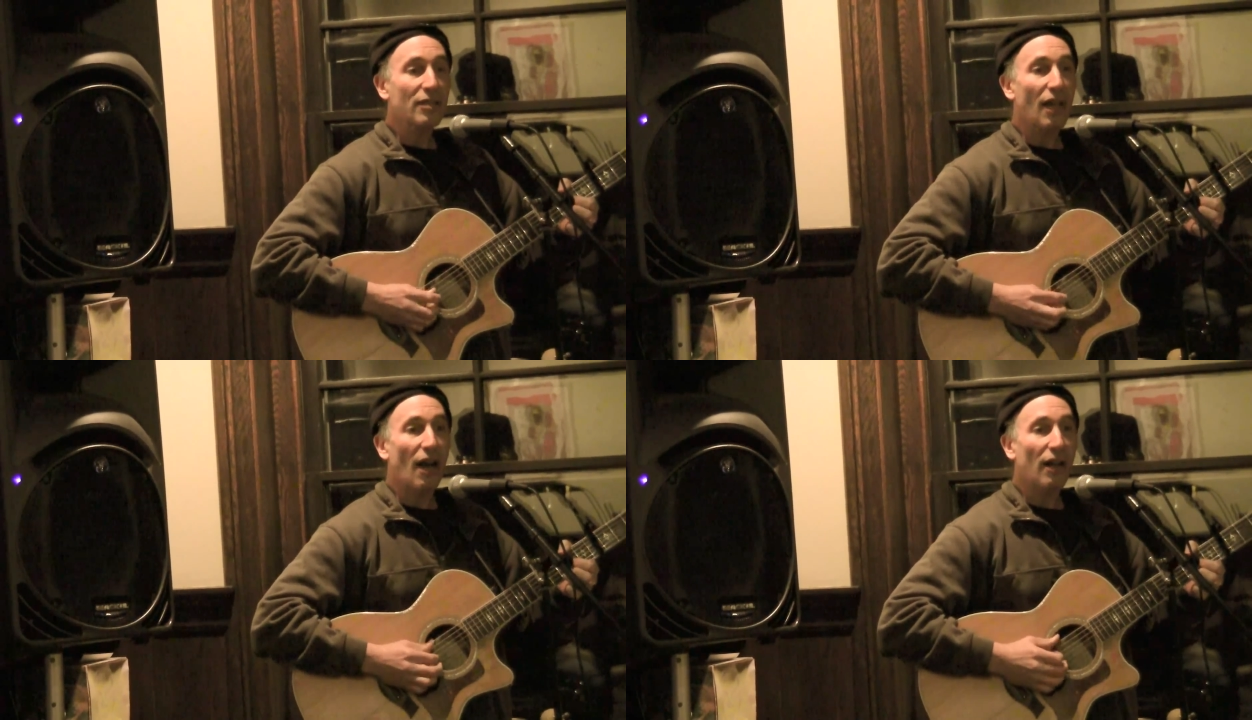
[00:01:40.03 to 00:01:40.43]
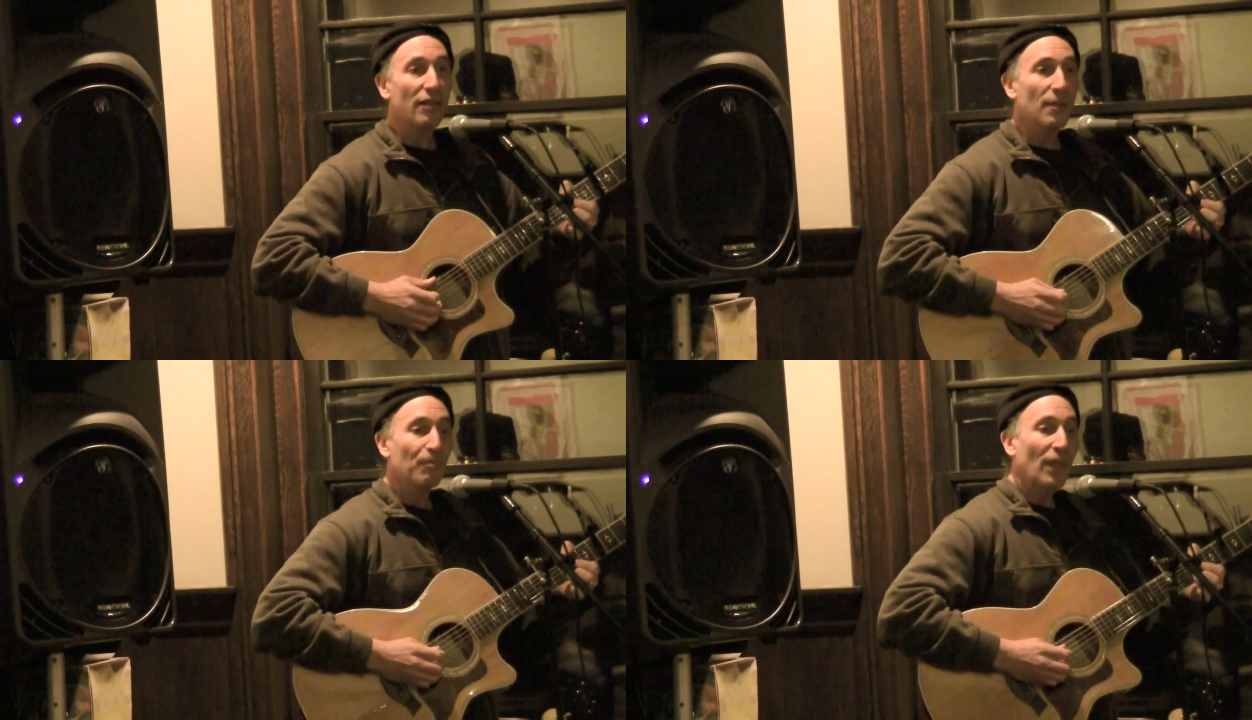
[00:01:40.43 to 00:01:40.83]
and
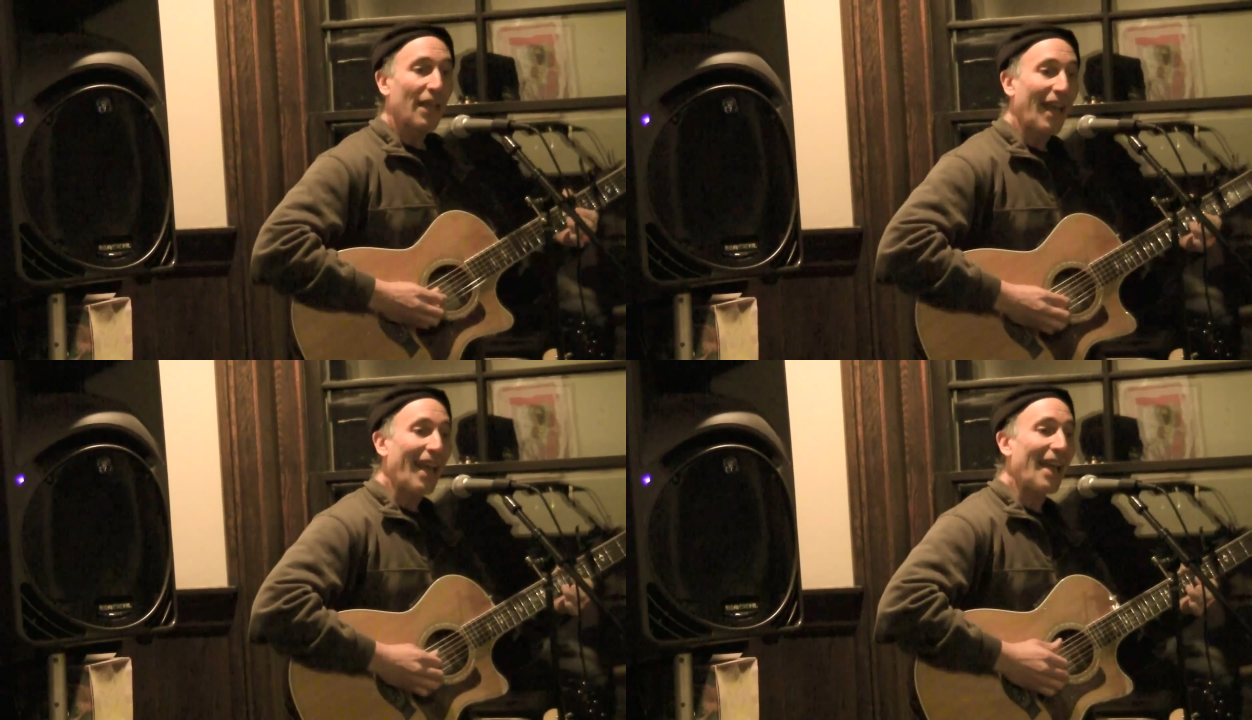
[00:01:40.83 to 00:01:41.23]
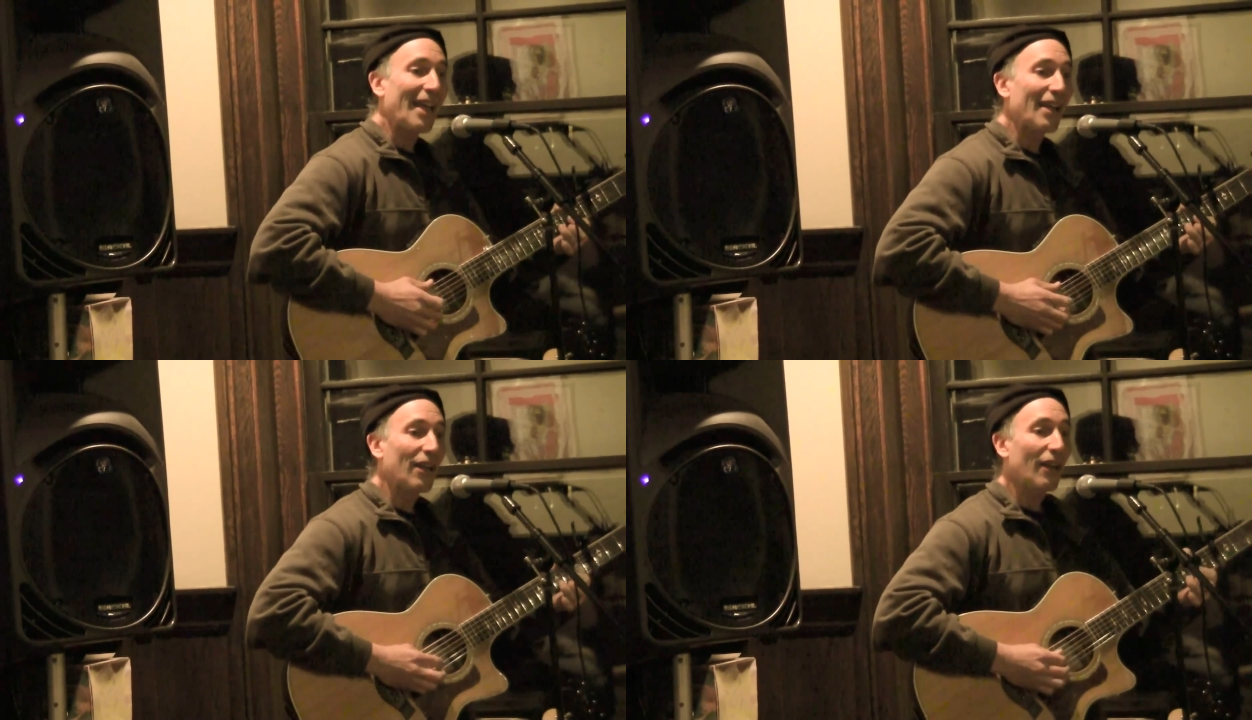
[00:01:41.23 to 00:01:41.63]
talked and
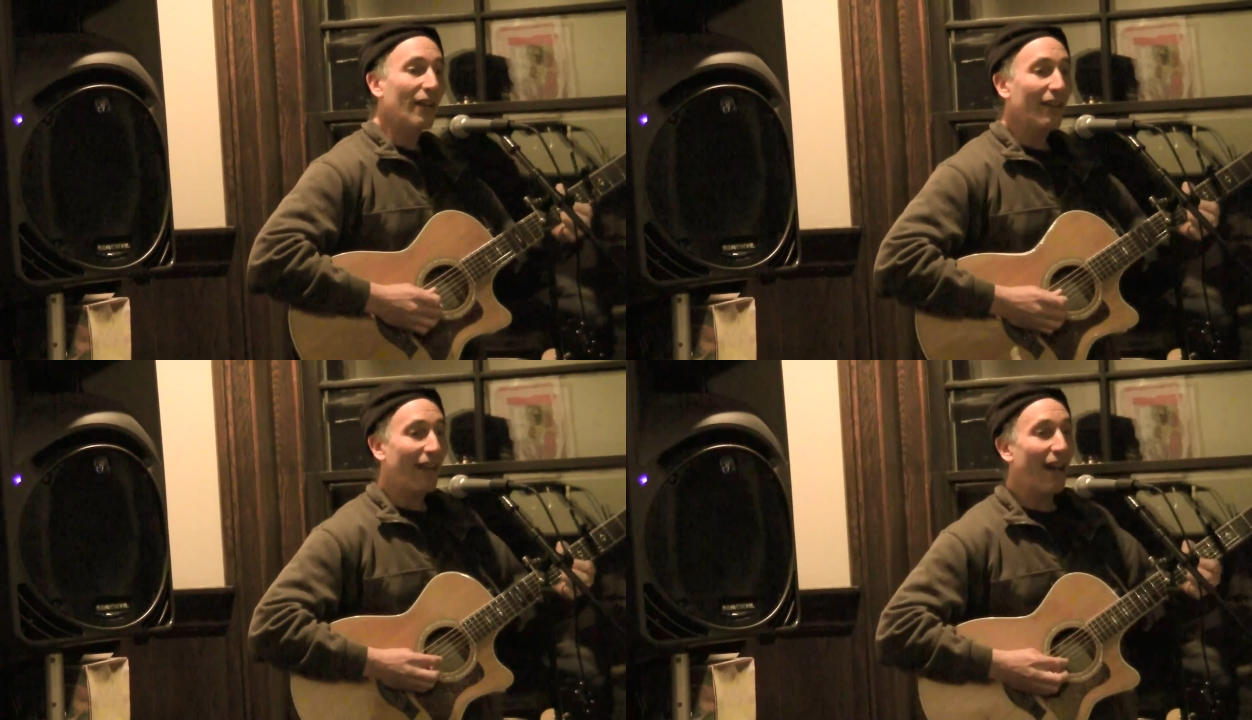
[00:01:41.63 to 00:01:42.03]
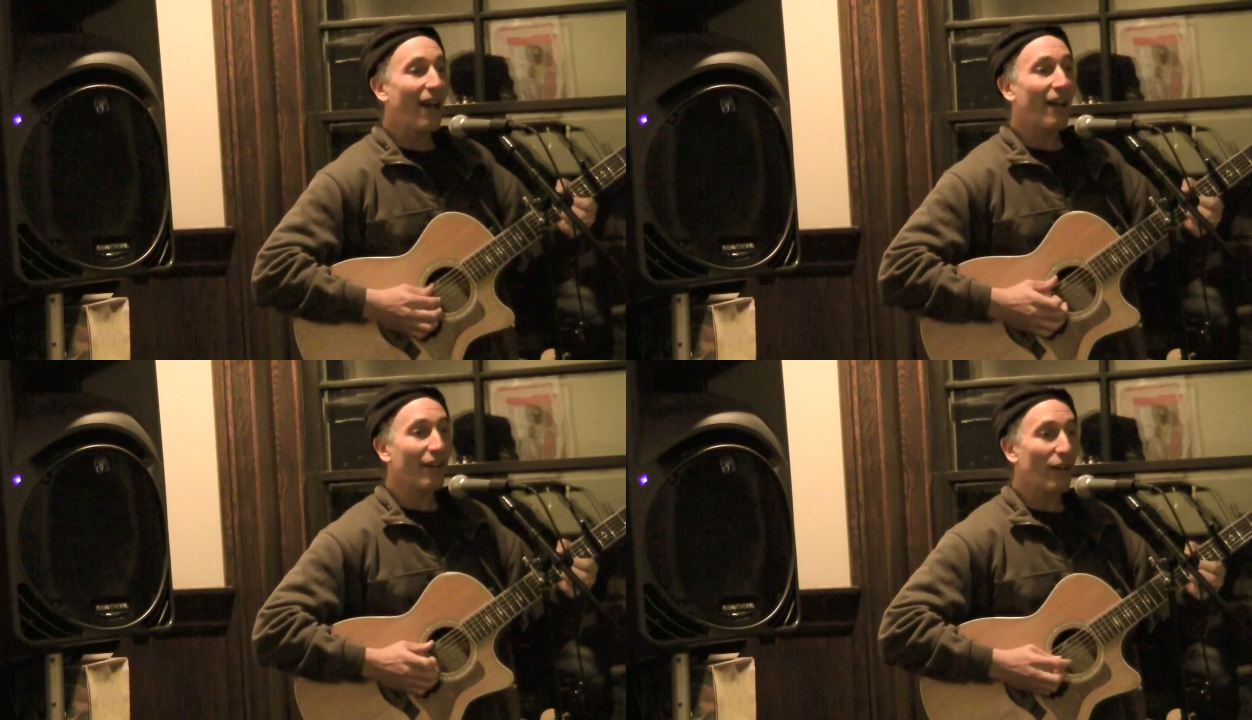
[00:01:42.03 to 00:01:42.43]
ate a
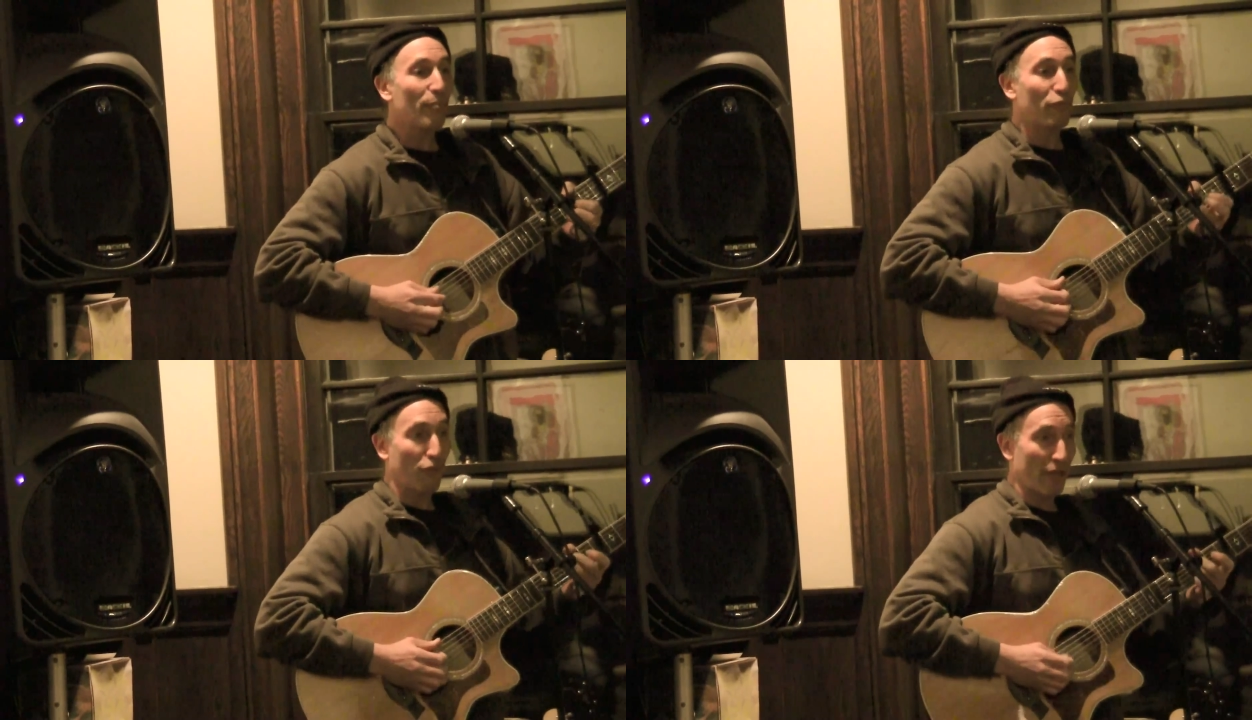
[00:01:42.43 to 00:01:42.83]
lot of